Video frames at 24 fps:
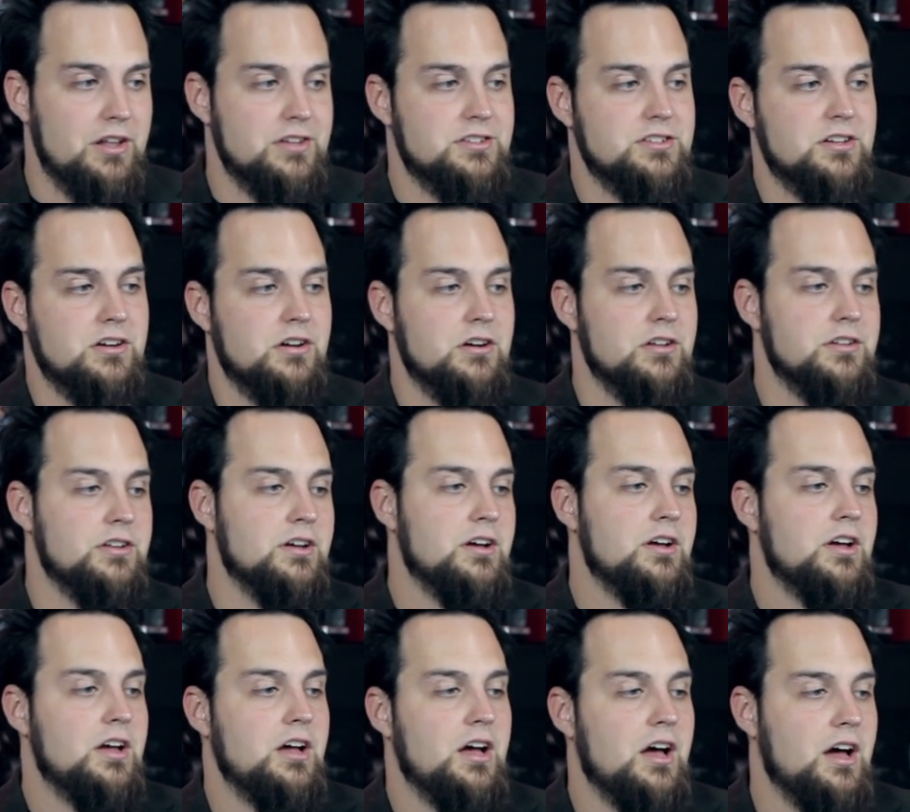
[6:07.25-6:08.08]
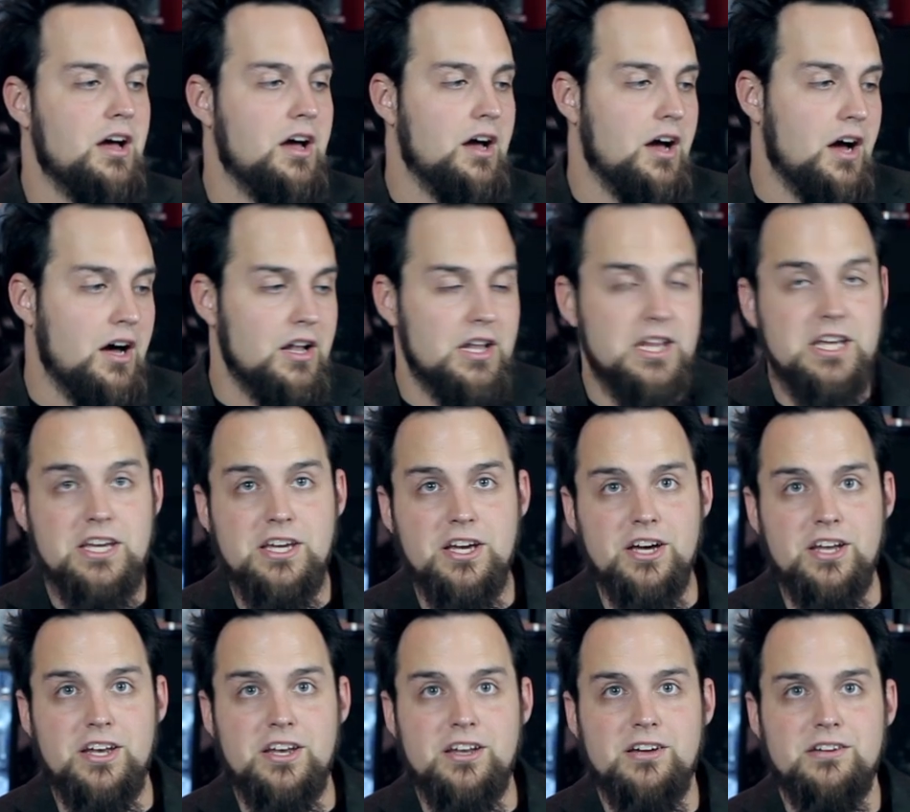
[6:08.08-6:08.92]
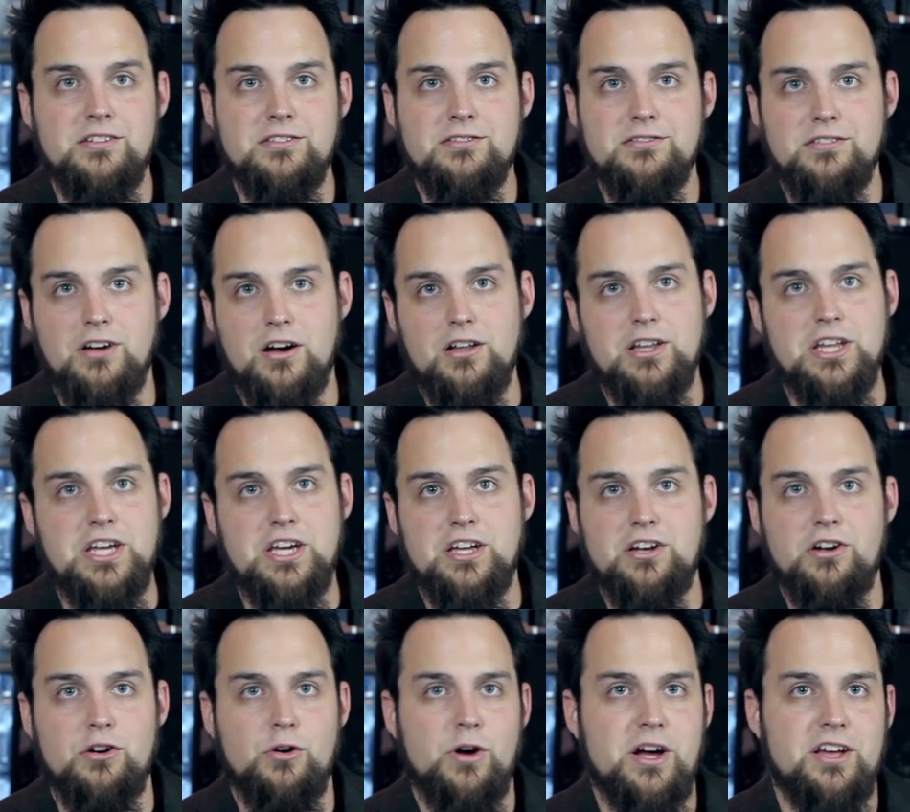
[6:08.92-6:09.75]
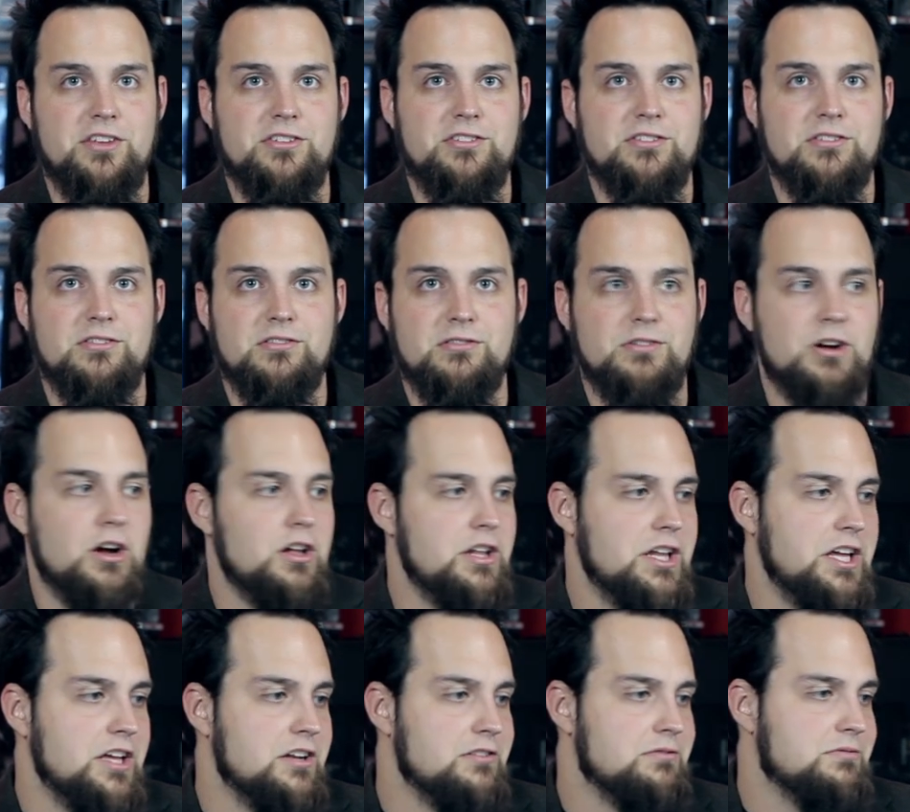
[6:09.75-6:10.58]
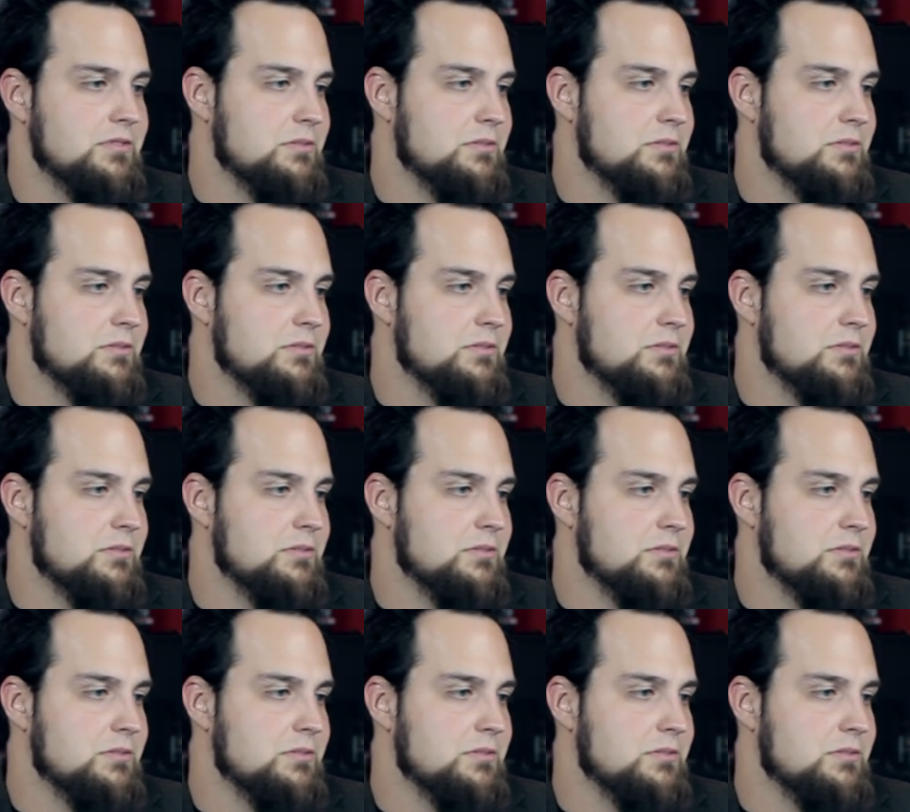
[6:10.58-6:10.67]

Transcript: It's called uh, Aliyun OS, or Aliyun.